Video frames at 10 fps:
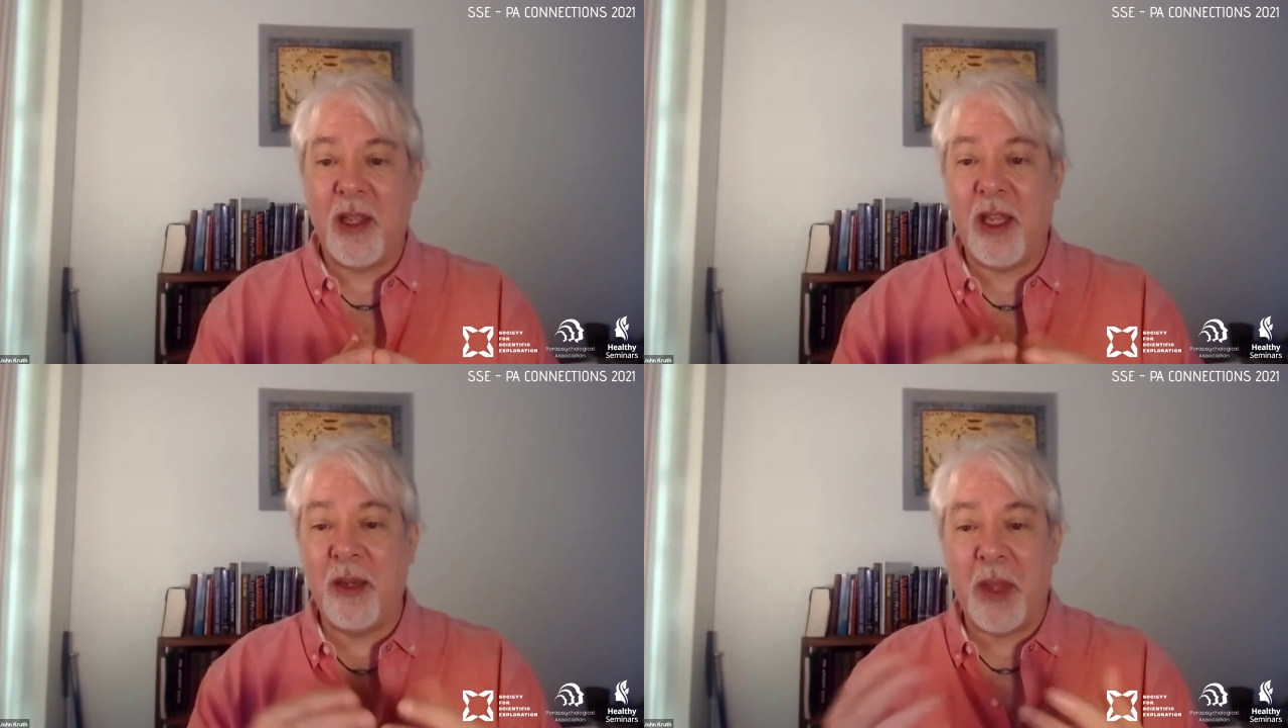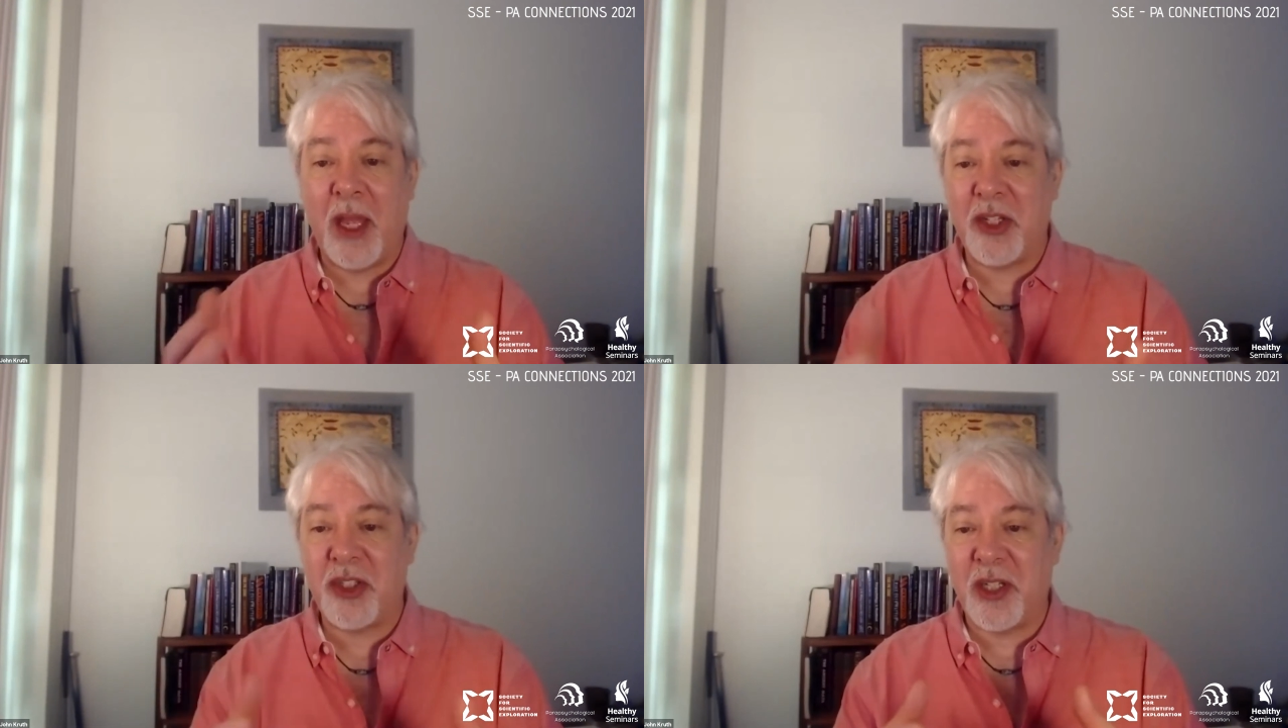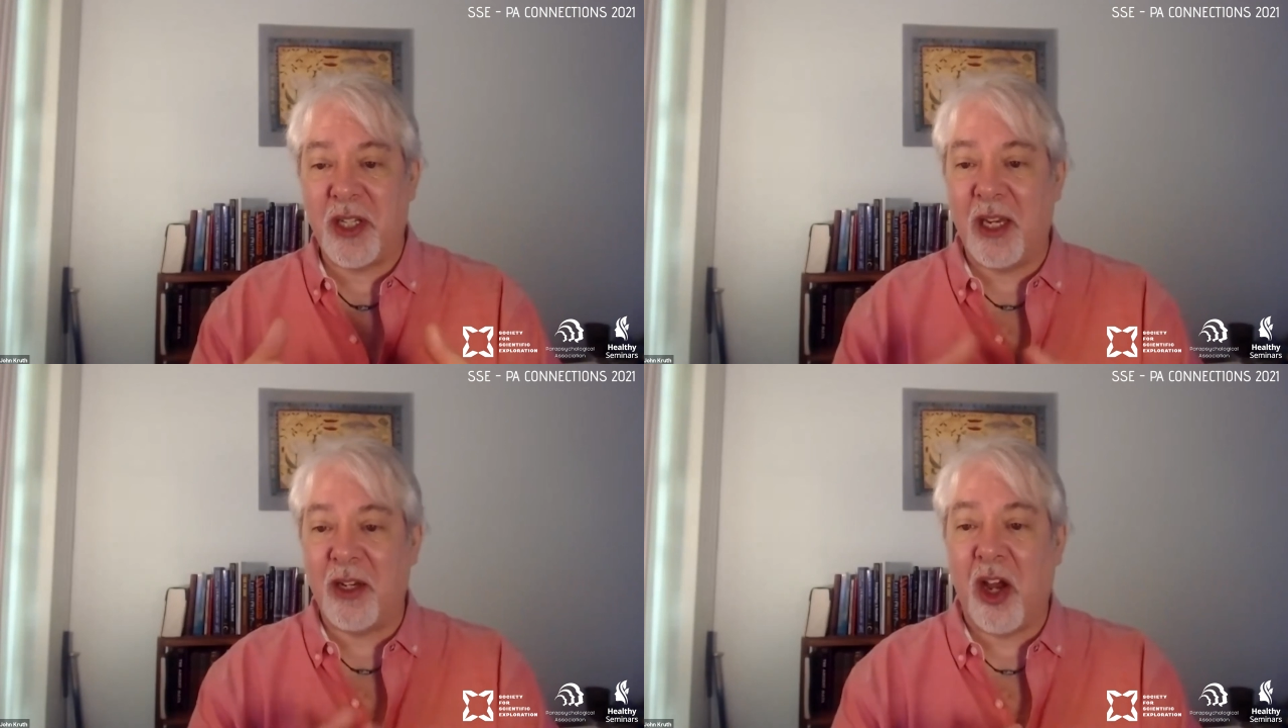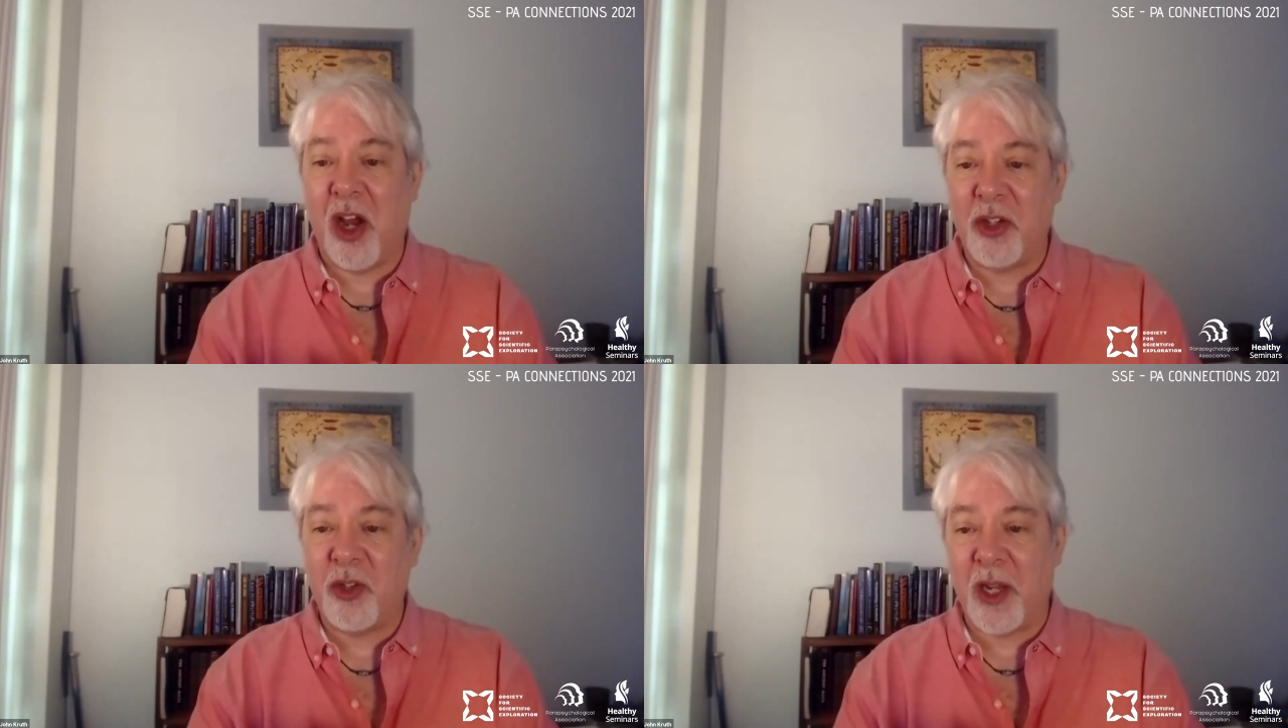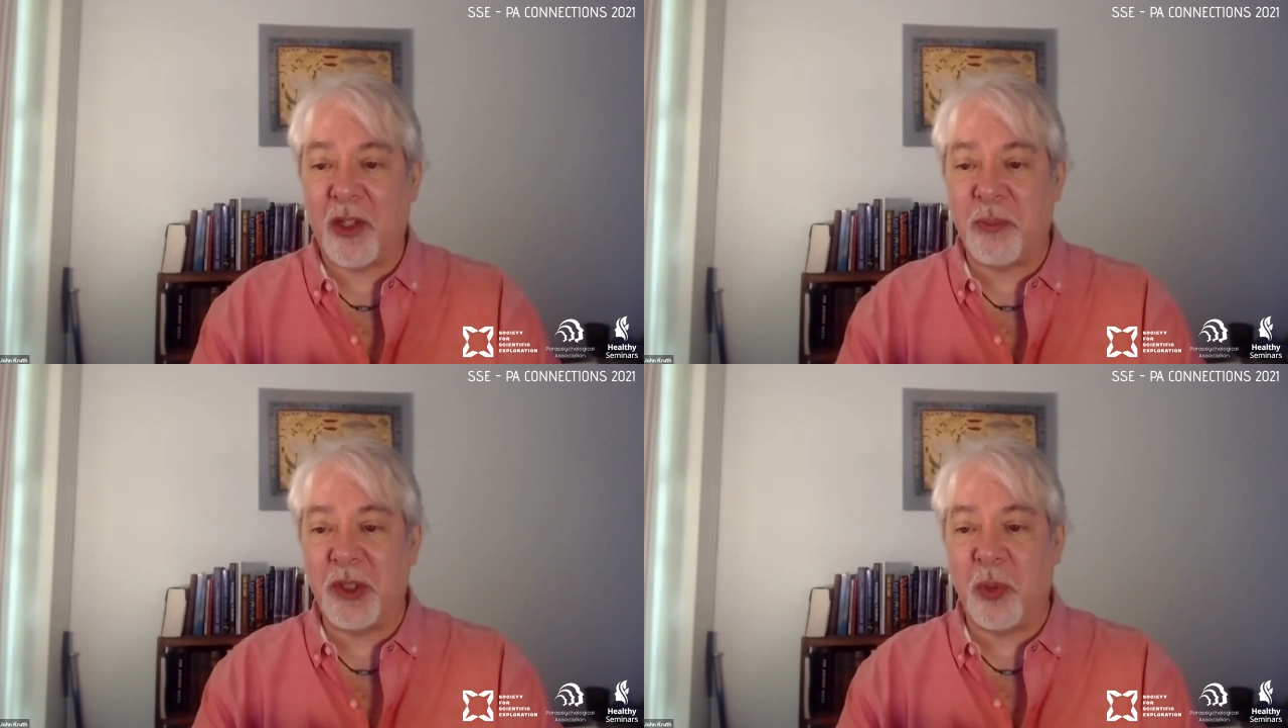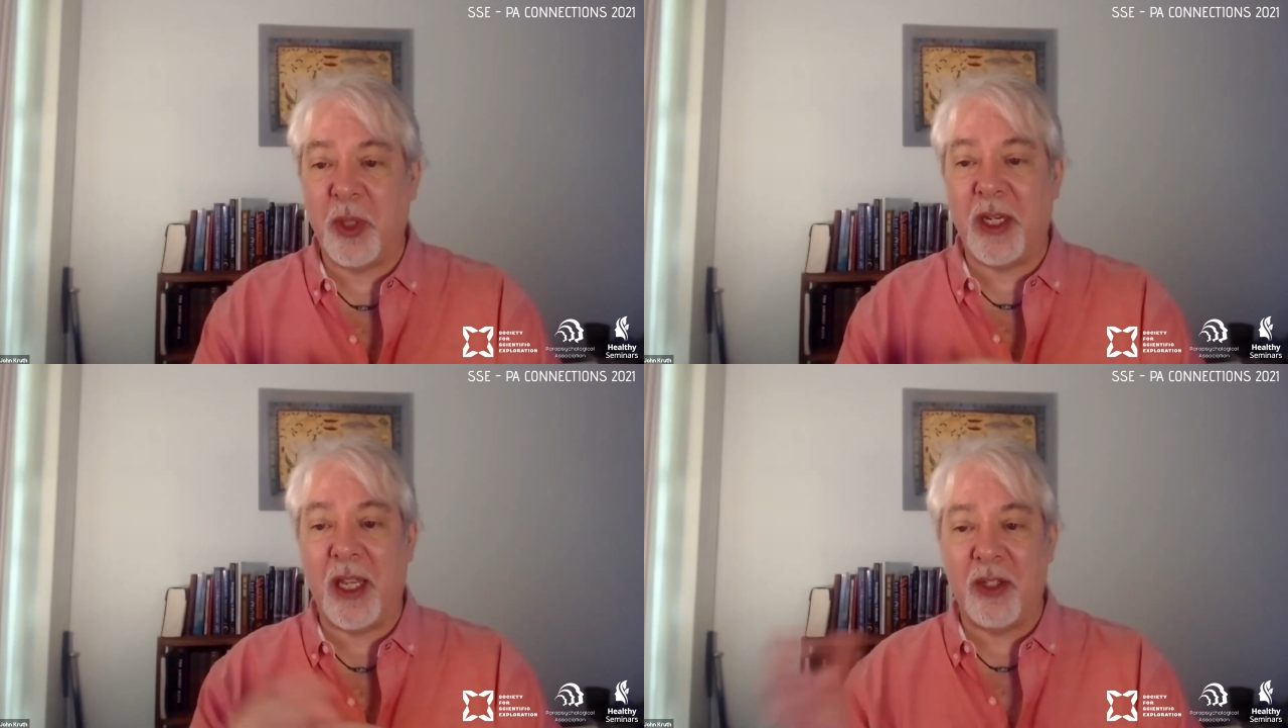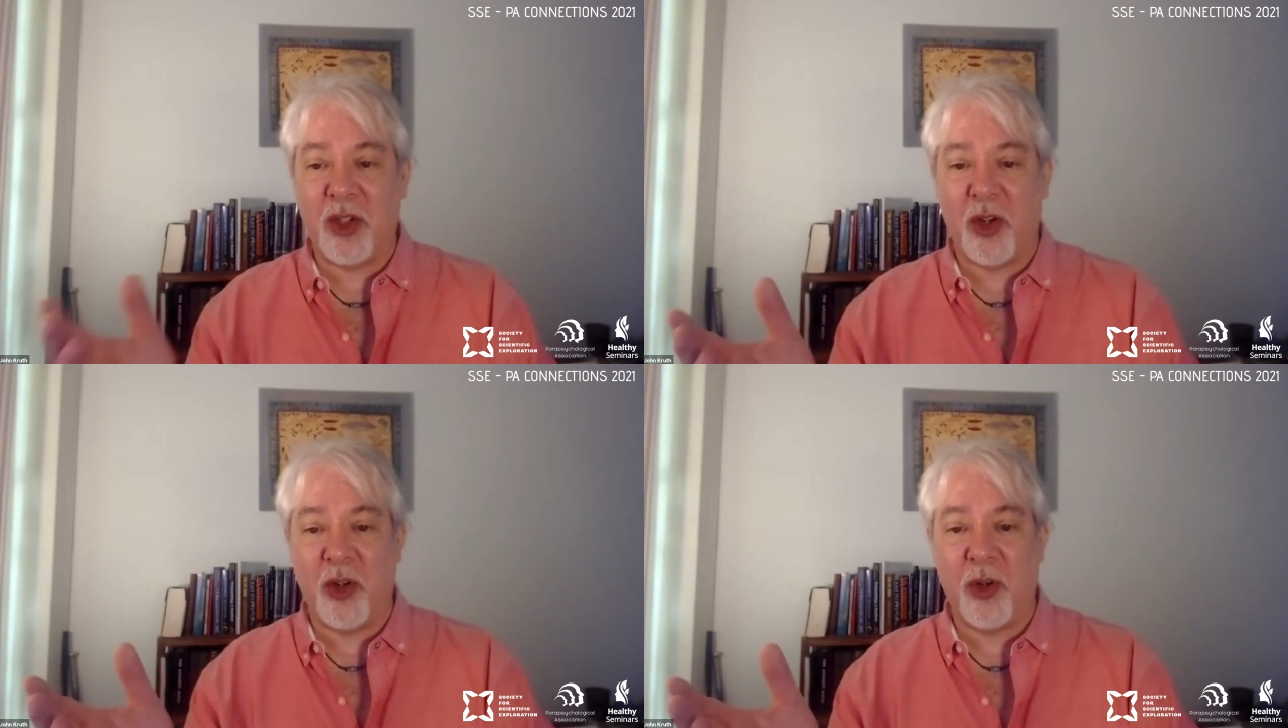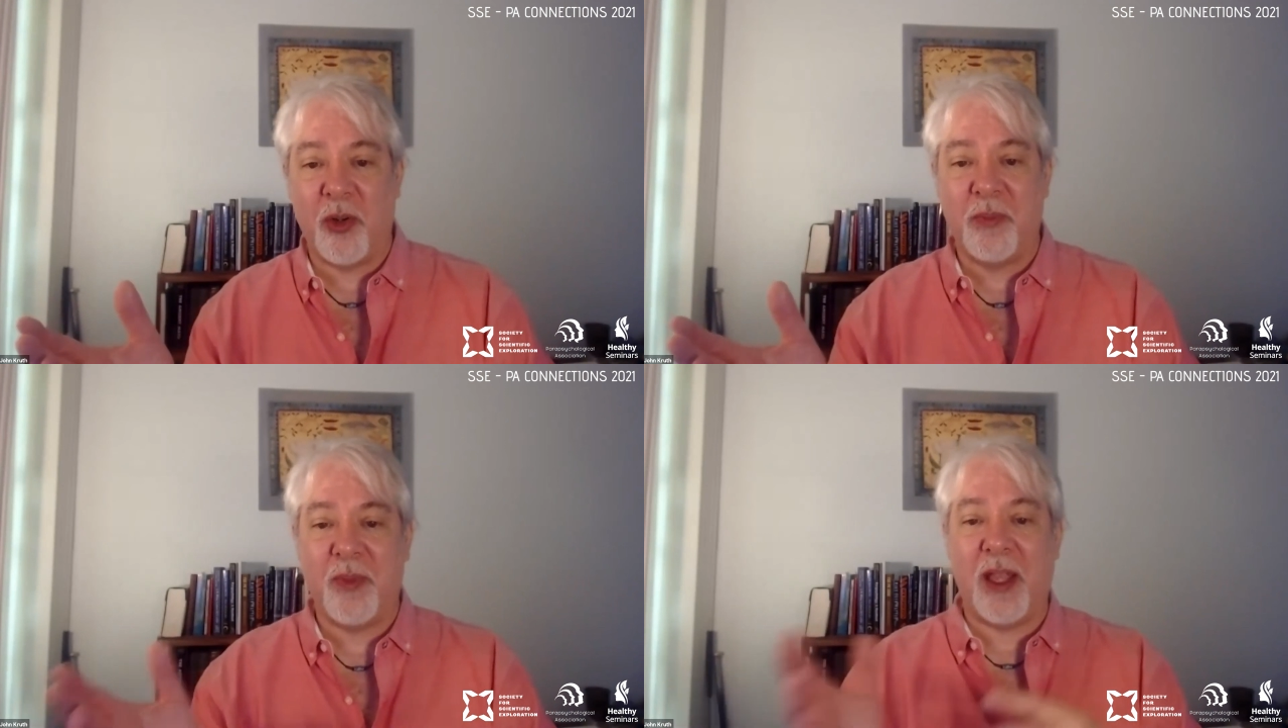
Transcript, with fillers: enmeshed and contrast between internal